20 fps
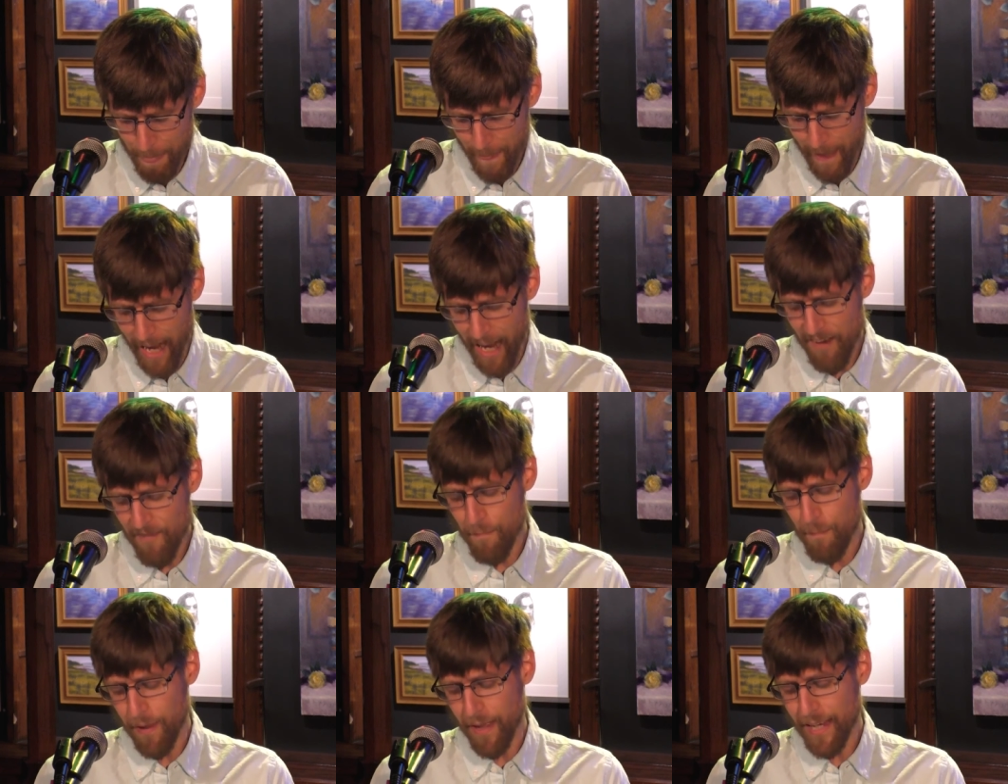I
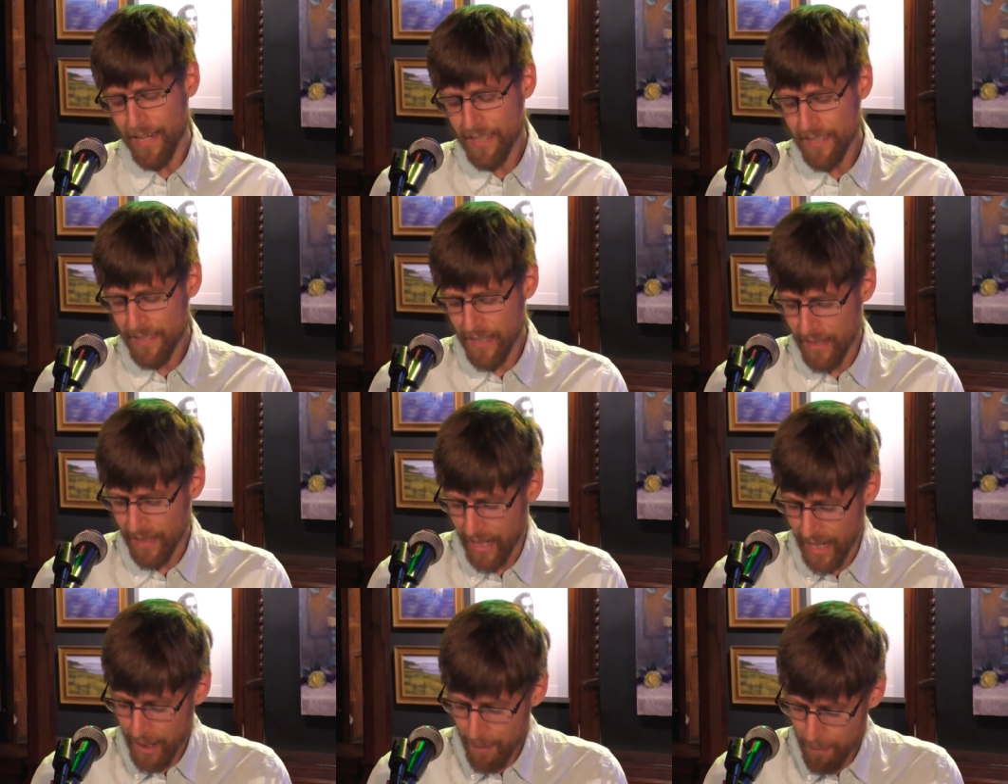have placed the
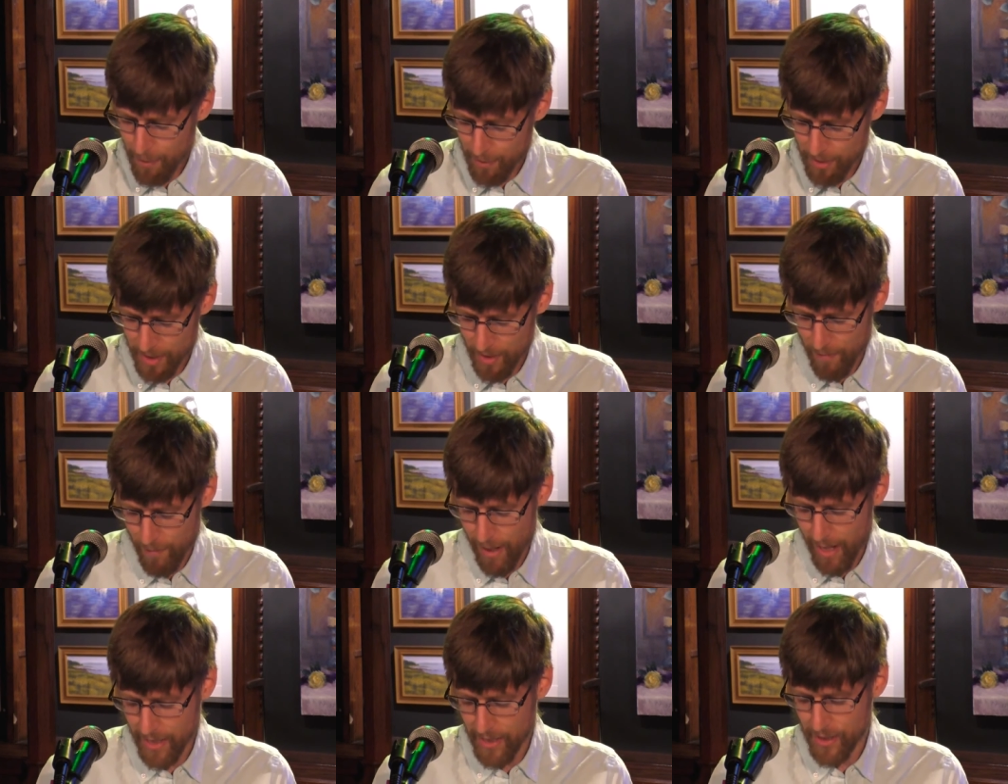labors of
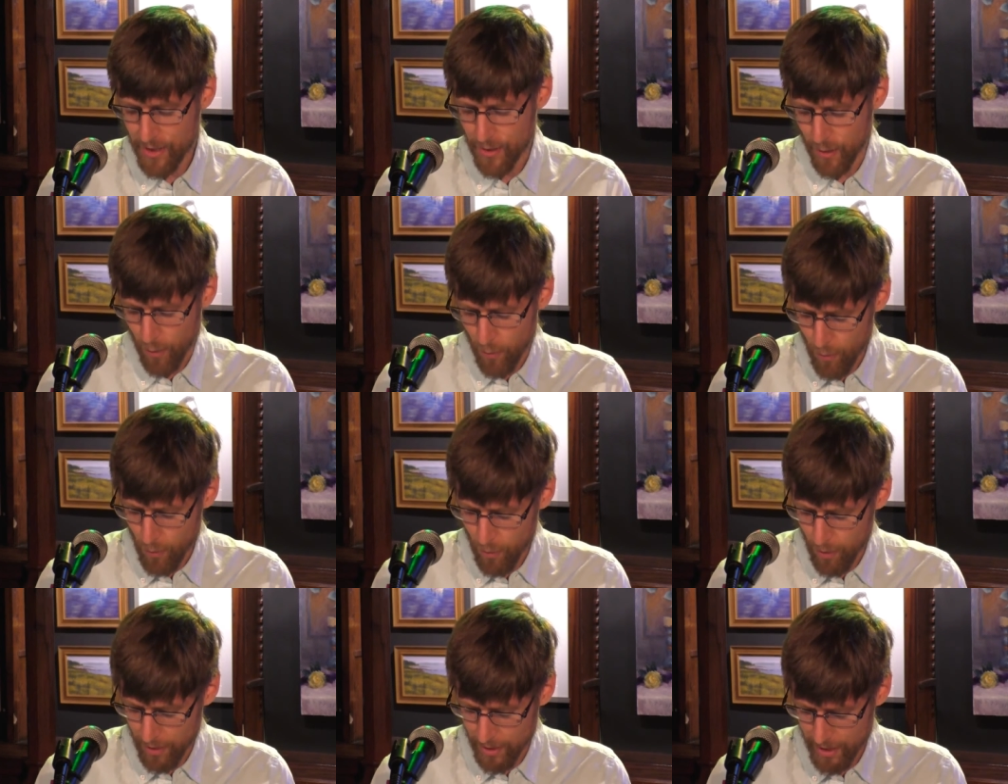my
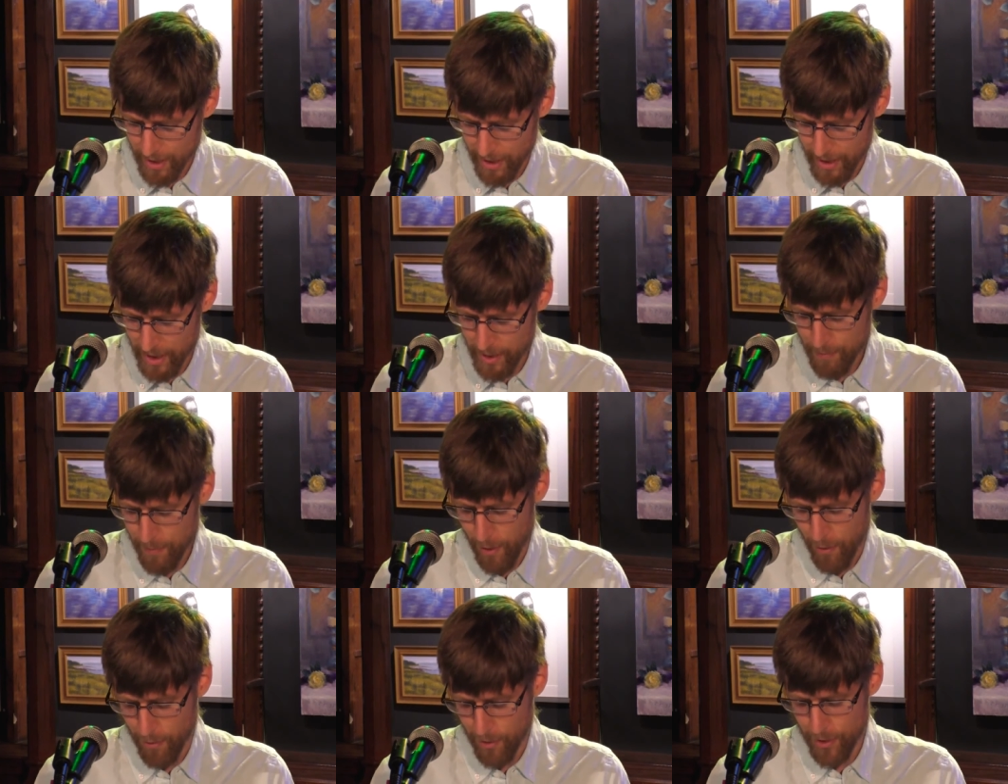soul into this
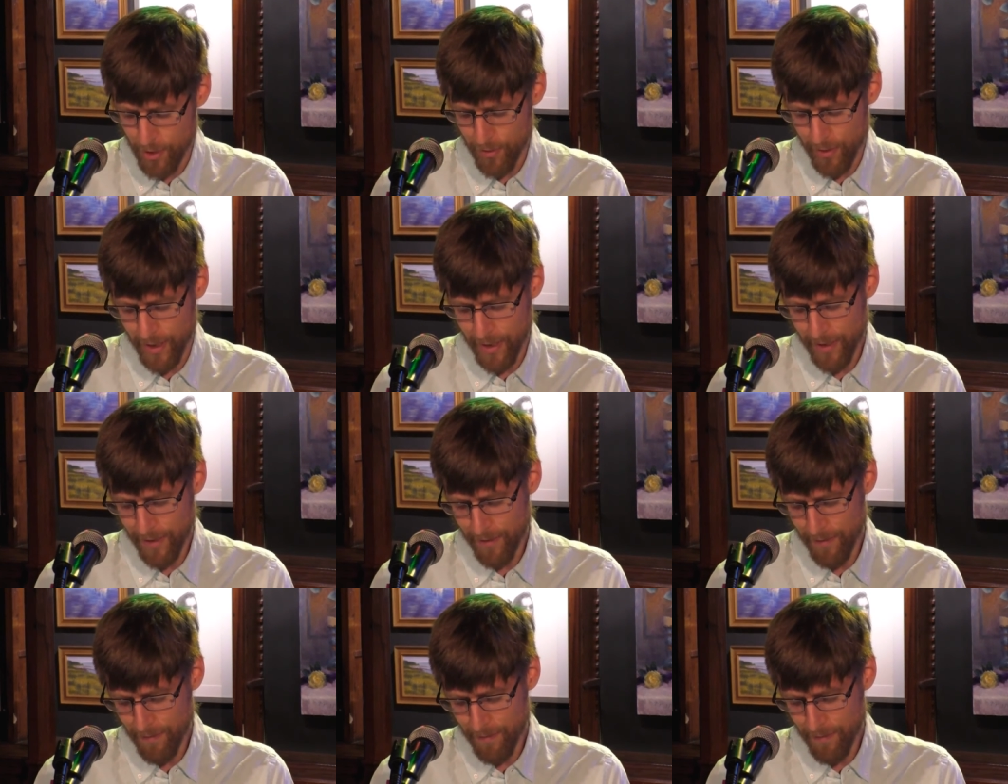poetry.